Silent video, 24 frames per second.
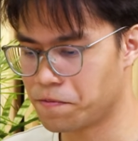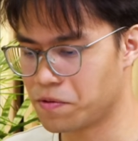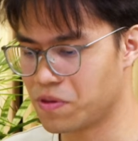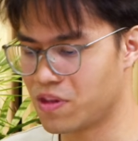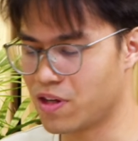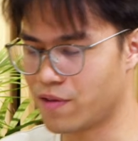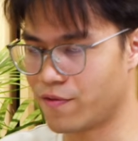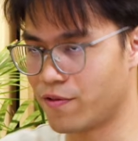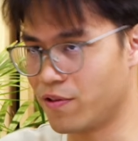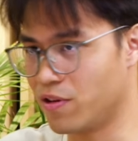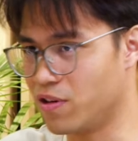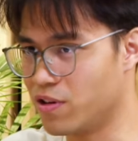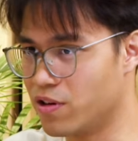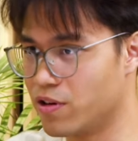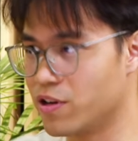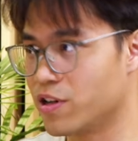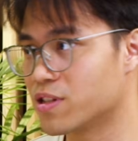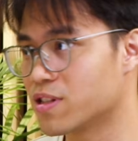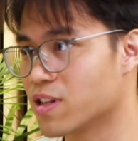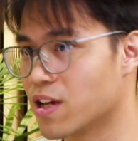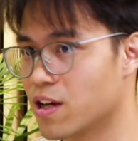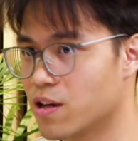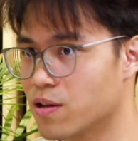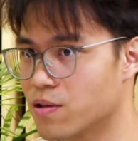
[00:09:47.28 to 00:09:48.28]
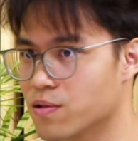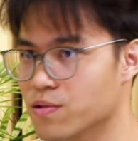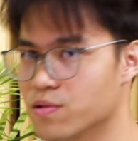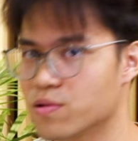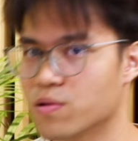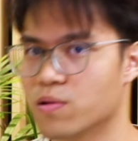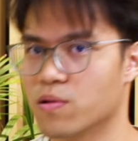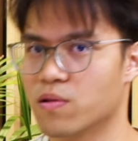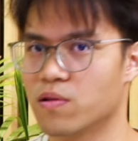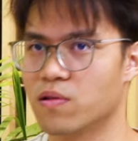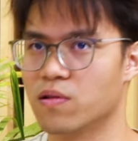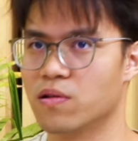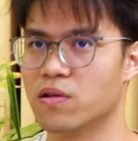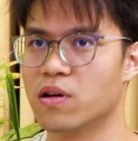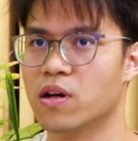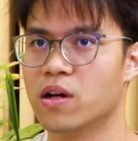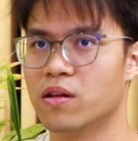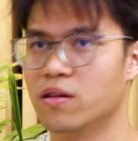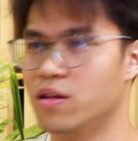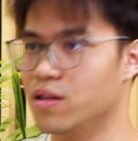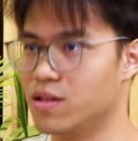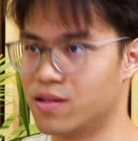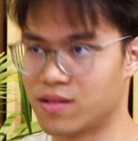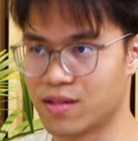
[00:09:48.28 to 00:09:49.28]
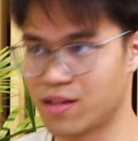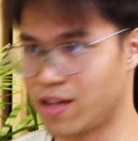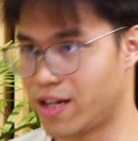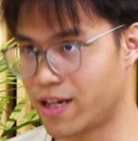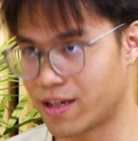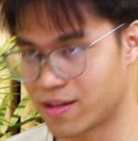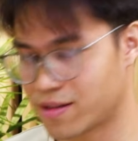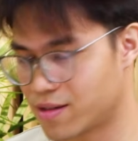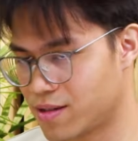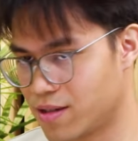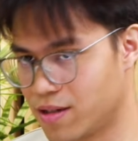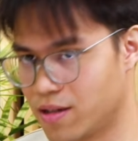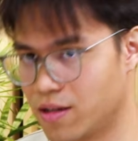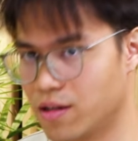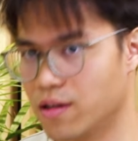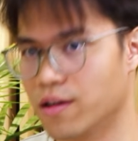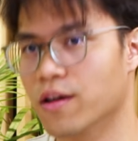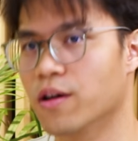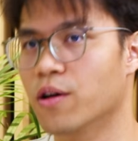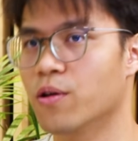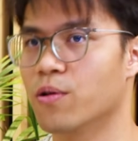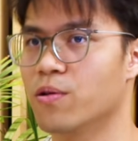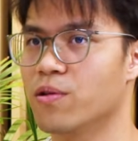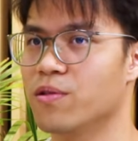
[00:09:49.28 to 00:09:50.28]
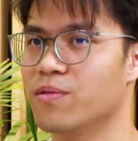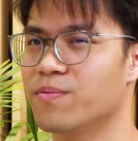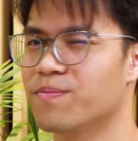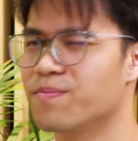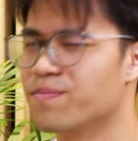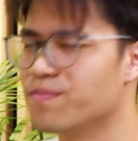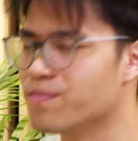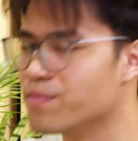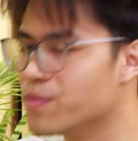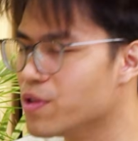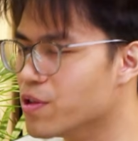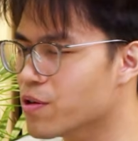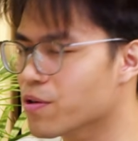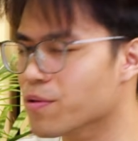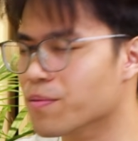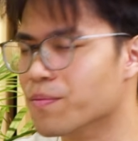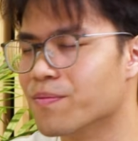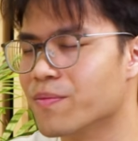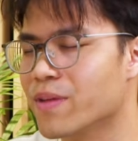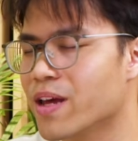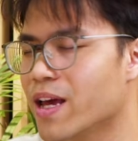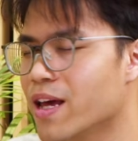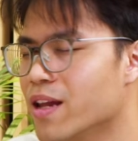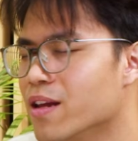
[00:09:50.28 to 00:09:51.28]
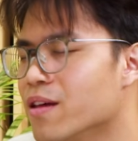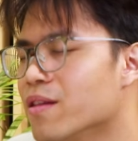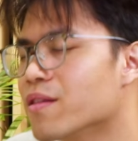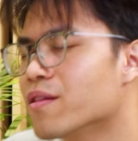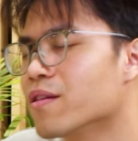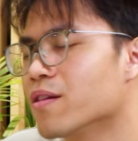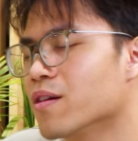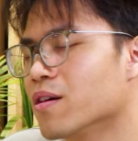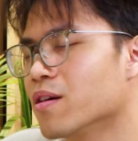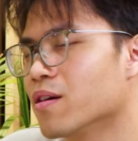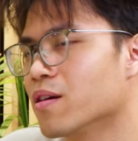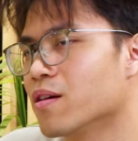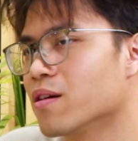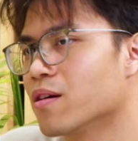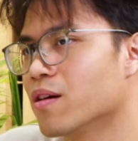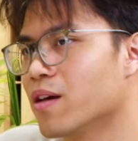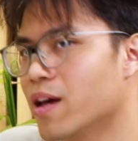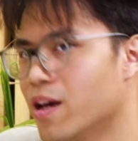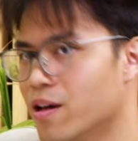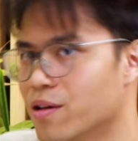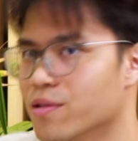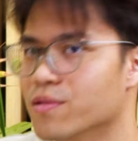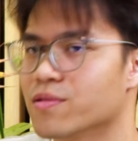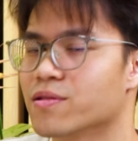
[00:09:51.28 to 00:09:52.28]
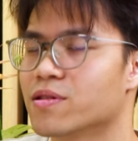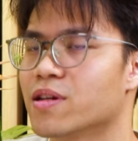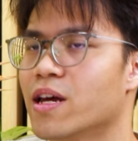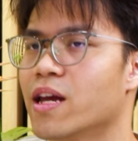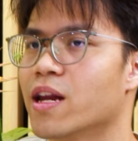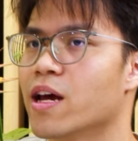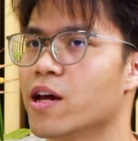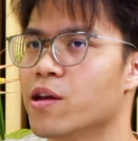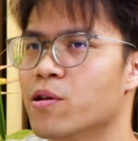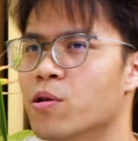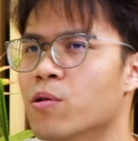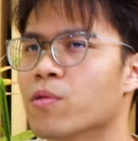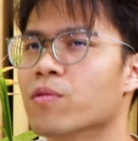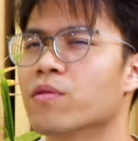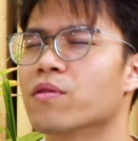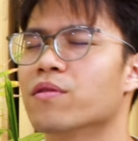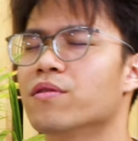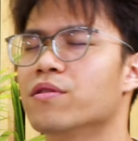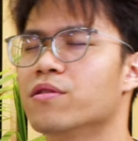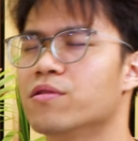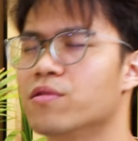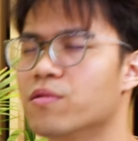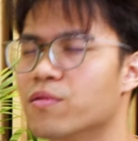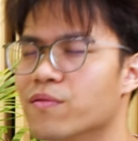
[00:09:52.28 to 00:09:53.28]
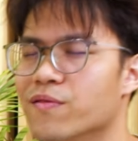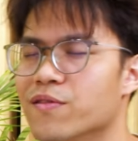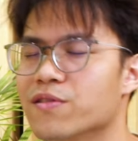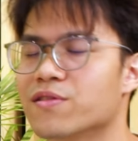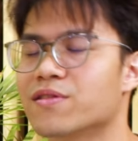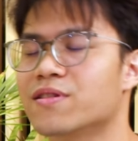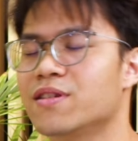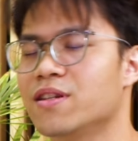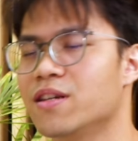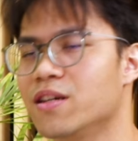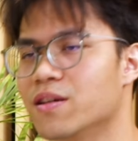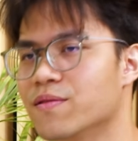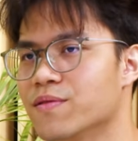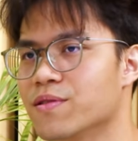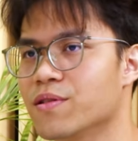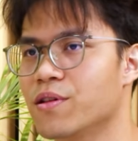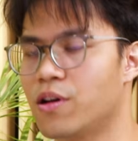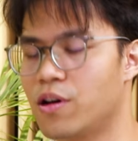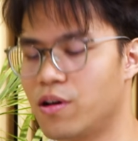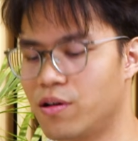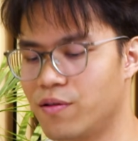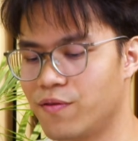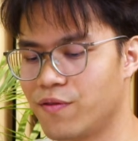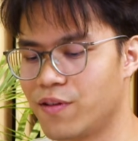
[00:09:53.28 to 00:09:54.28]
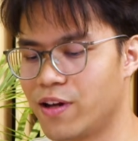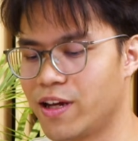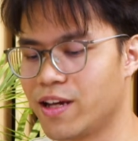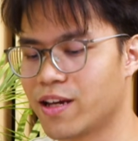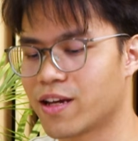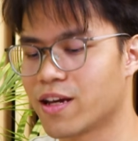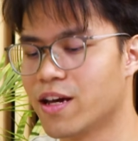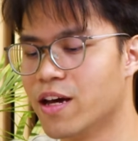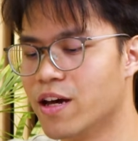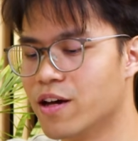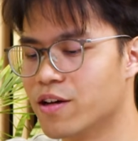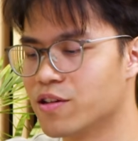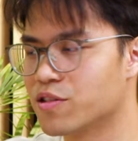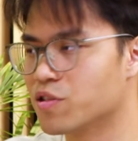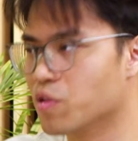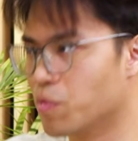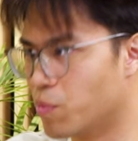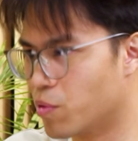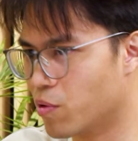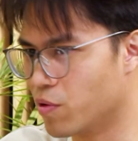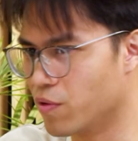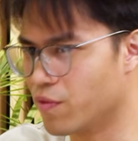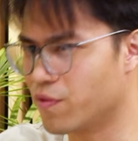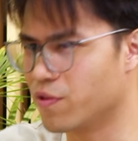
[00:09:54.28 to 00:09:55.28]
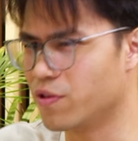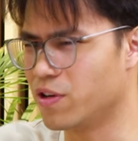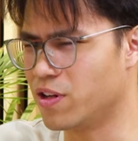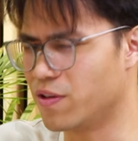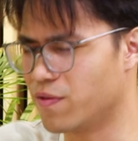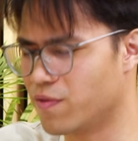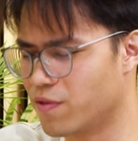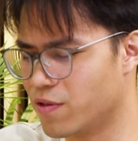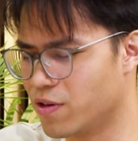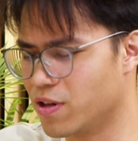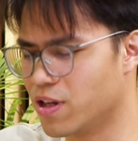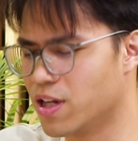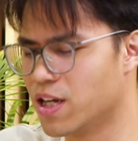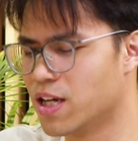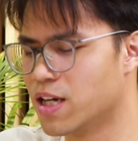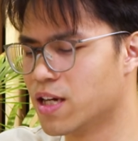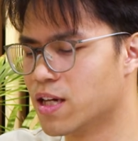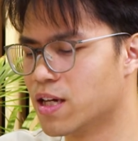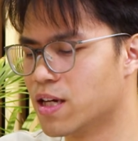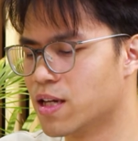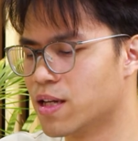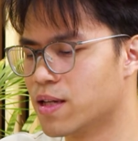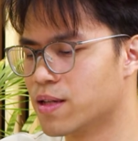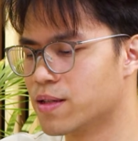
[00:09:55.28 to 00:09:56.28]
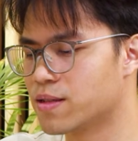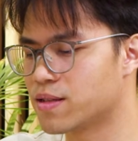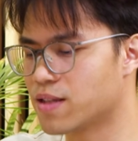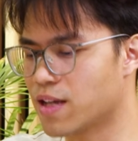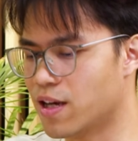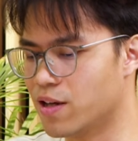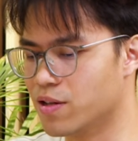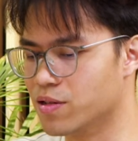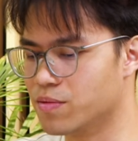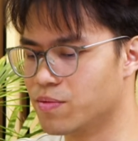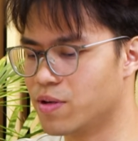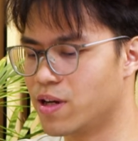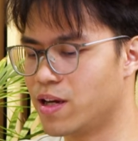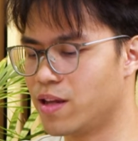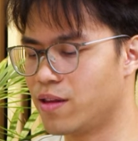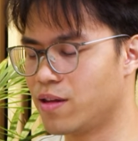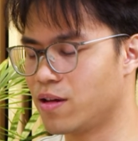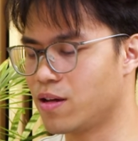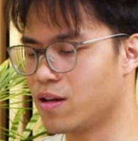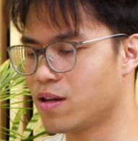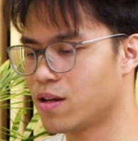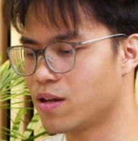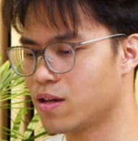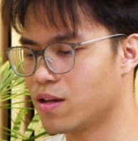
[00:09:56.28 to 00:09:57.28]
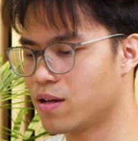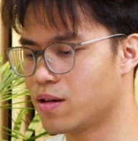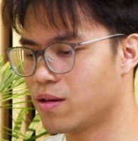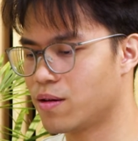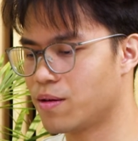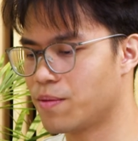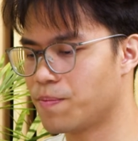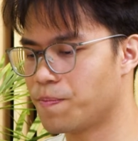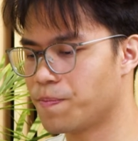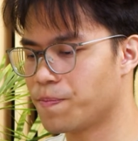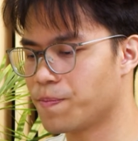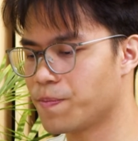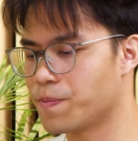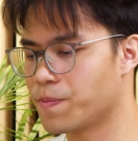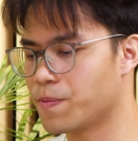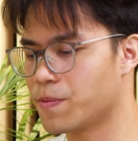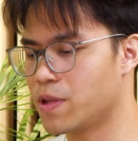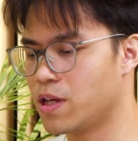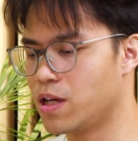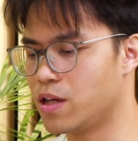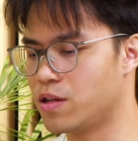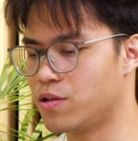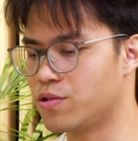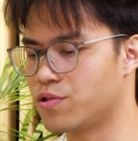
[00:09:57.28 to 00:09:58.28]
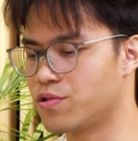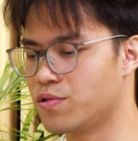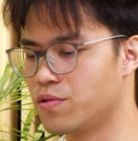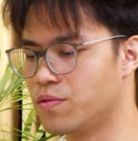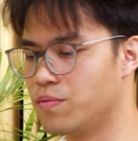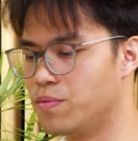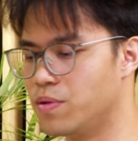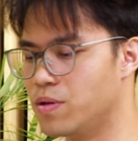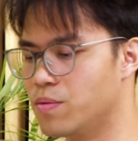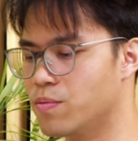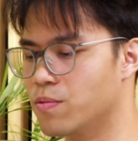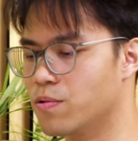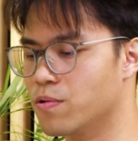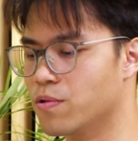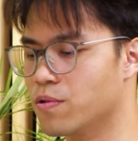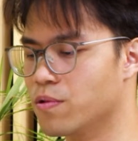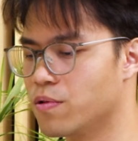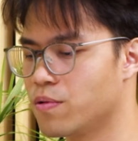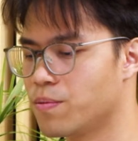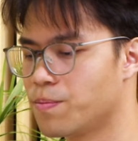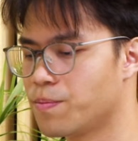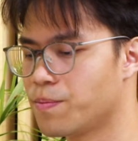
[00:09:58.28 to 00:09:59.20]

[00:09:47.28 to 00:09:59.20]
different learning styles or dyslexia or anything else. And I know the university gives a lot of like support for different styles, but I think it should be more